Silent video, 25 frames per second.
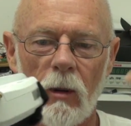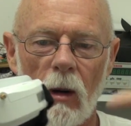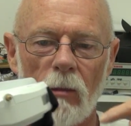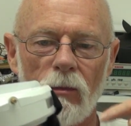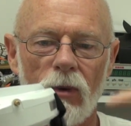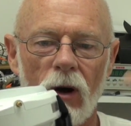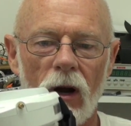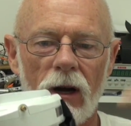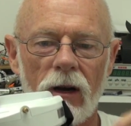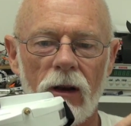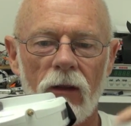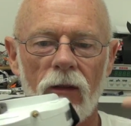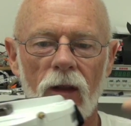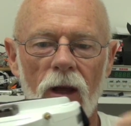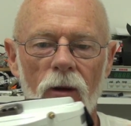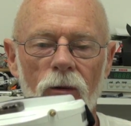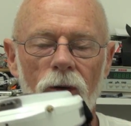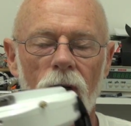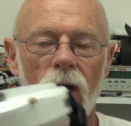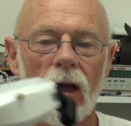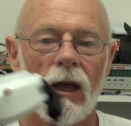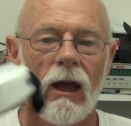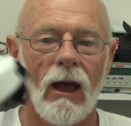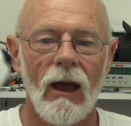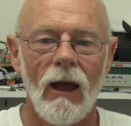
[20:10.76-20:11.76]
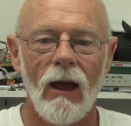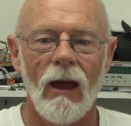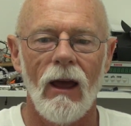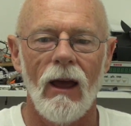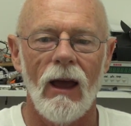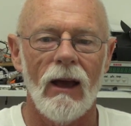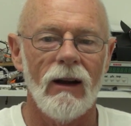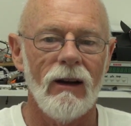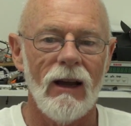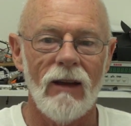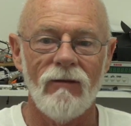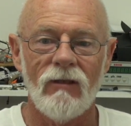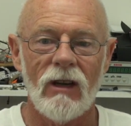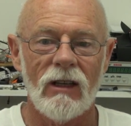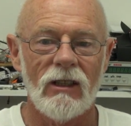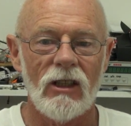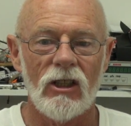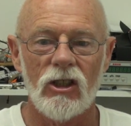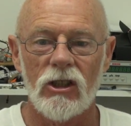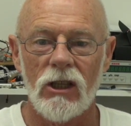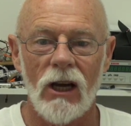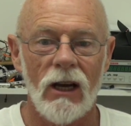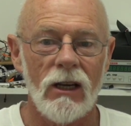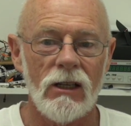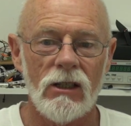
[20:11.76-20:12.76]
bit brighter than they were, and I haven't had to
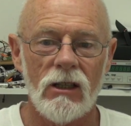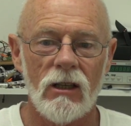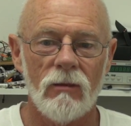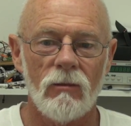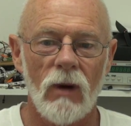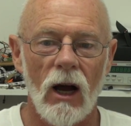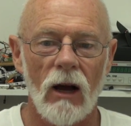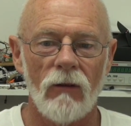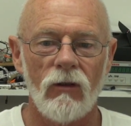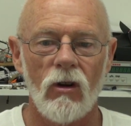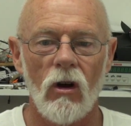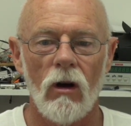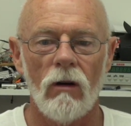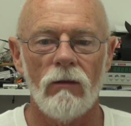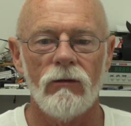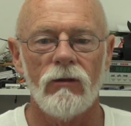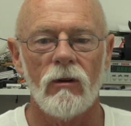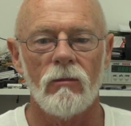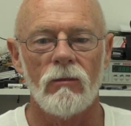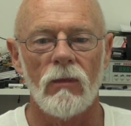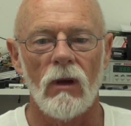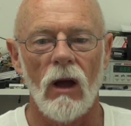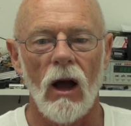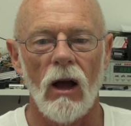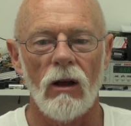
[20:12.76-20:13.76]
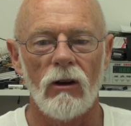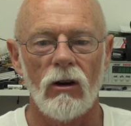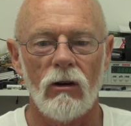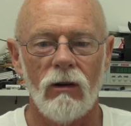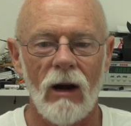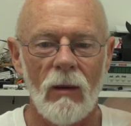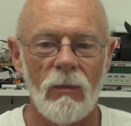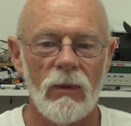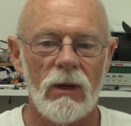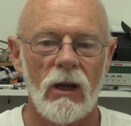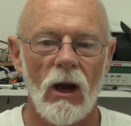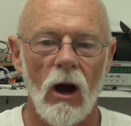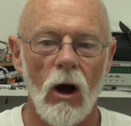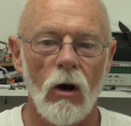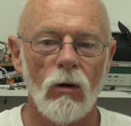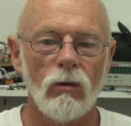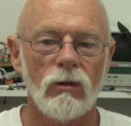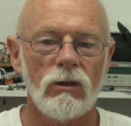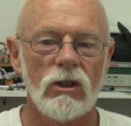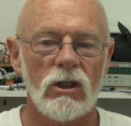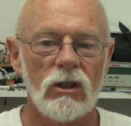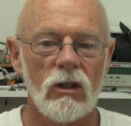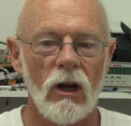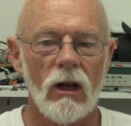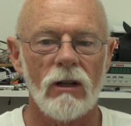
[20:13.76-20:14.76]
change them. I've gone from crappy old
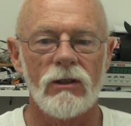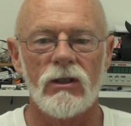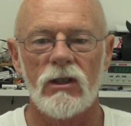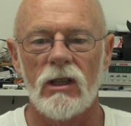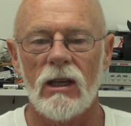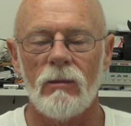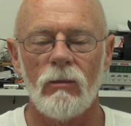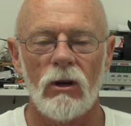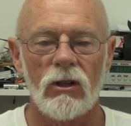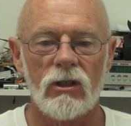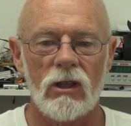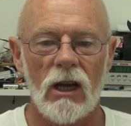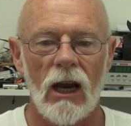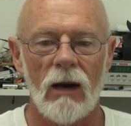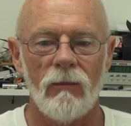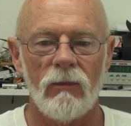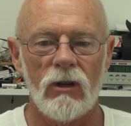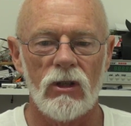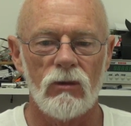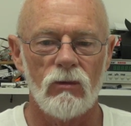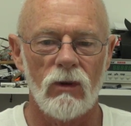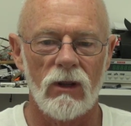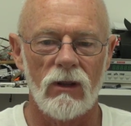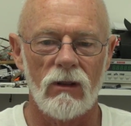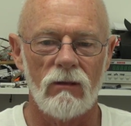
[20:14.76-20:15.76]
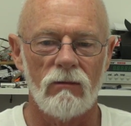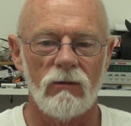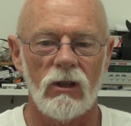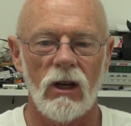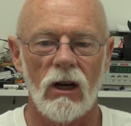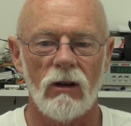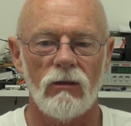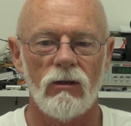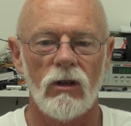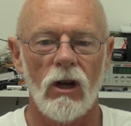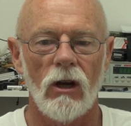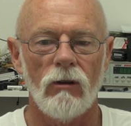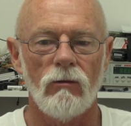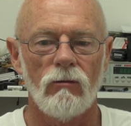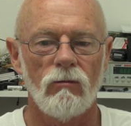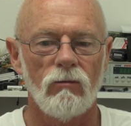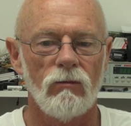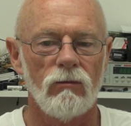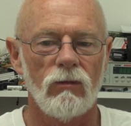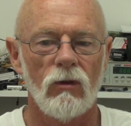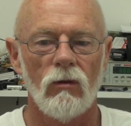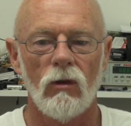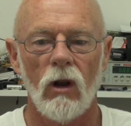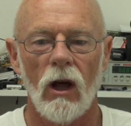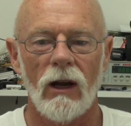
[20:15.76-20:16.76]
style CMOS cameras with no
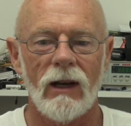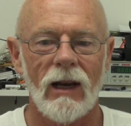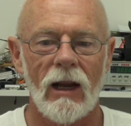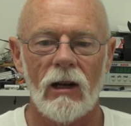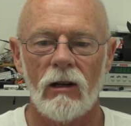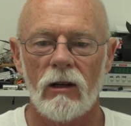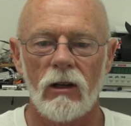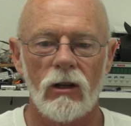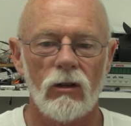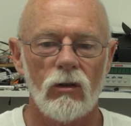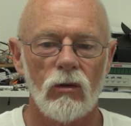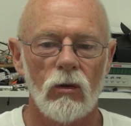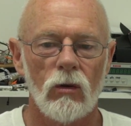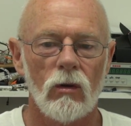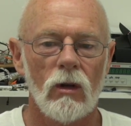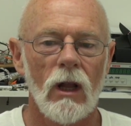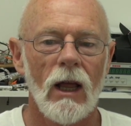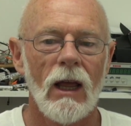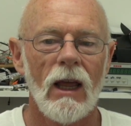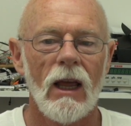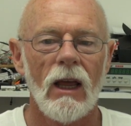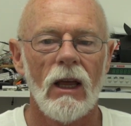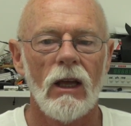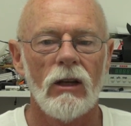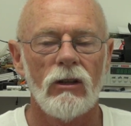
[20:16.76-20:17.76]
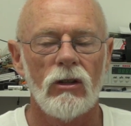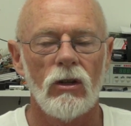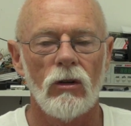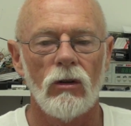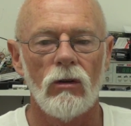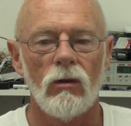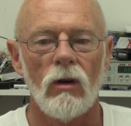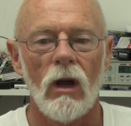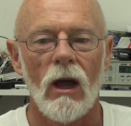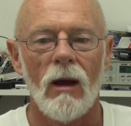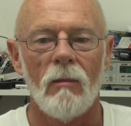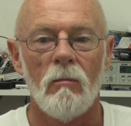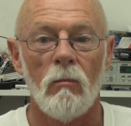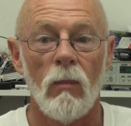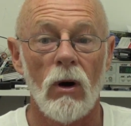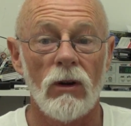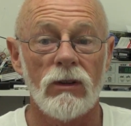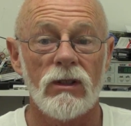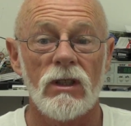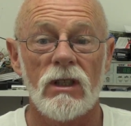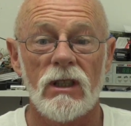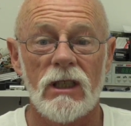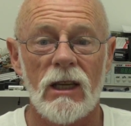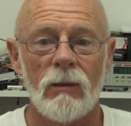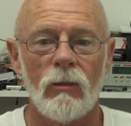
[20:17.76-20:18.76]
light handling at all to
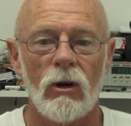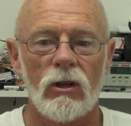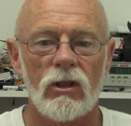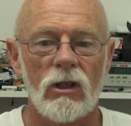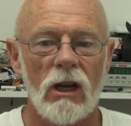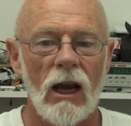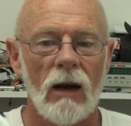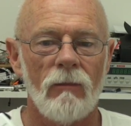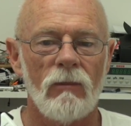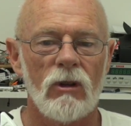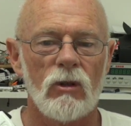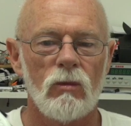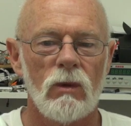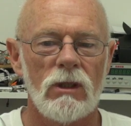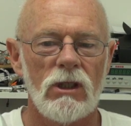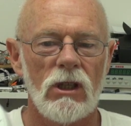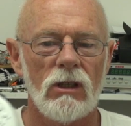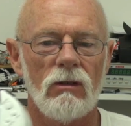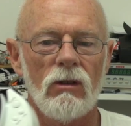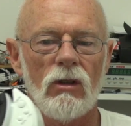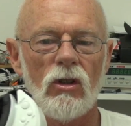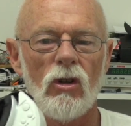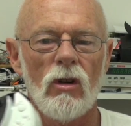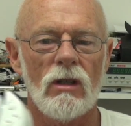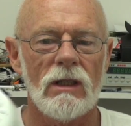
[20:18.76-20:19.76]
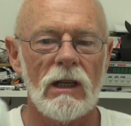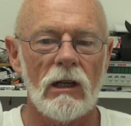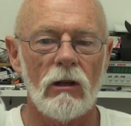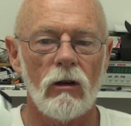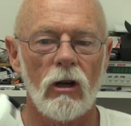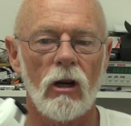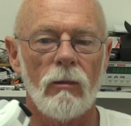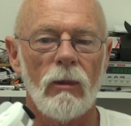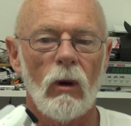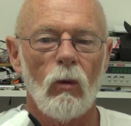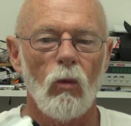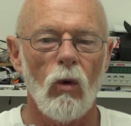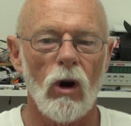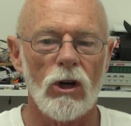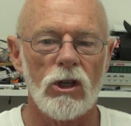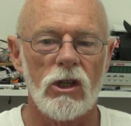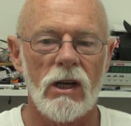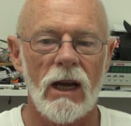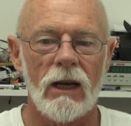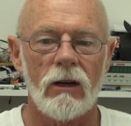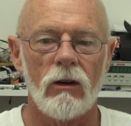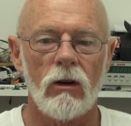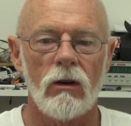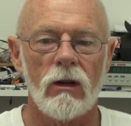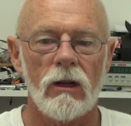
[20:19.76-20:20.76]
modern CMOS cameras, which usually look a bit washed
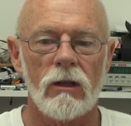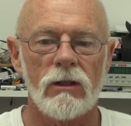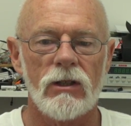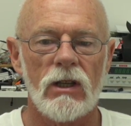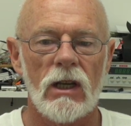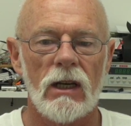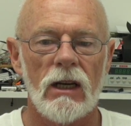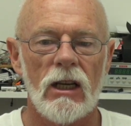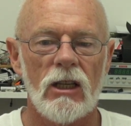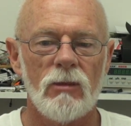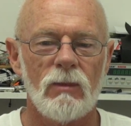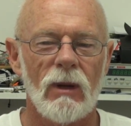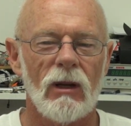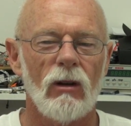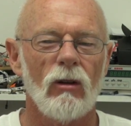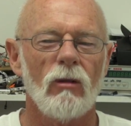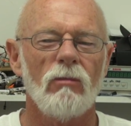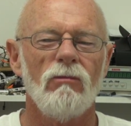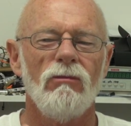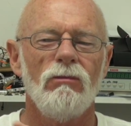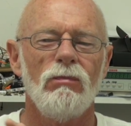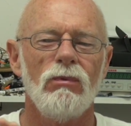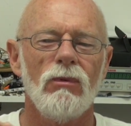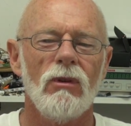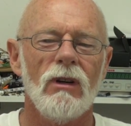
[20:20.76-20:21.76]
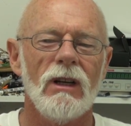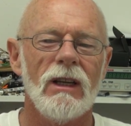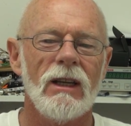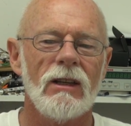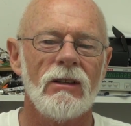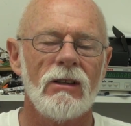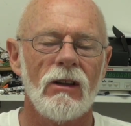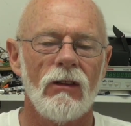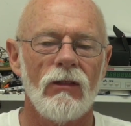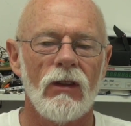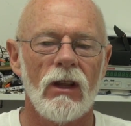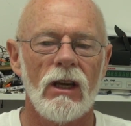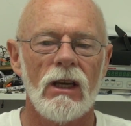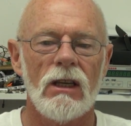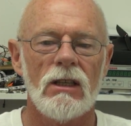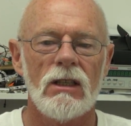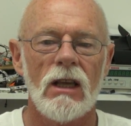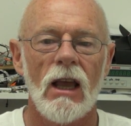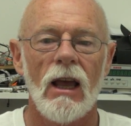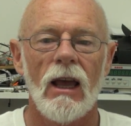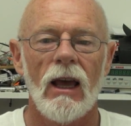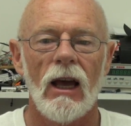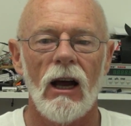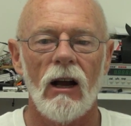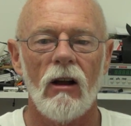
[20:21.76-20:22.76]
out on LCDs, but look brilliant in these.
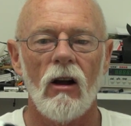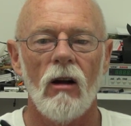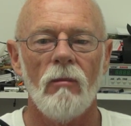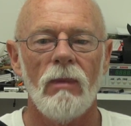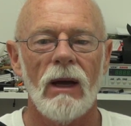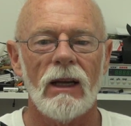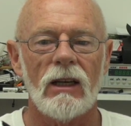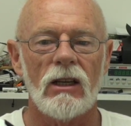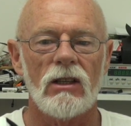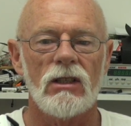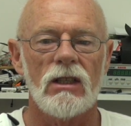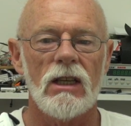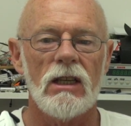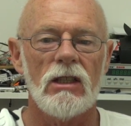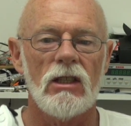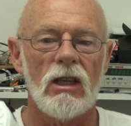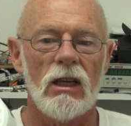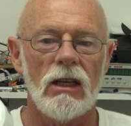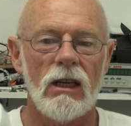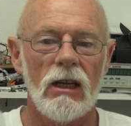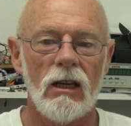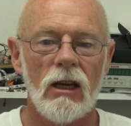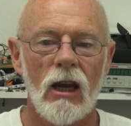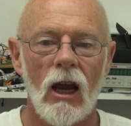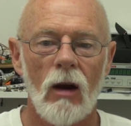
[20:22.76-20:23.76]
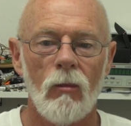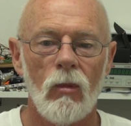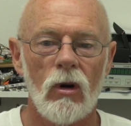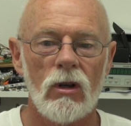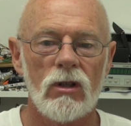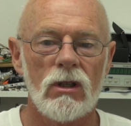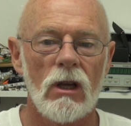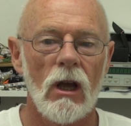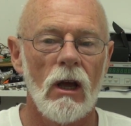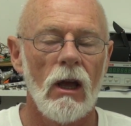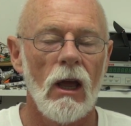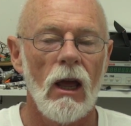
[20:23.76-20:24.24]
I've gone back to CCD cameras,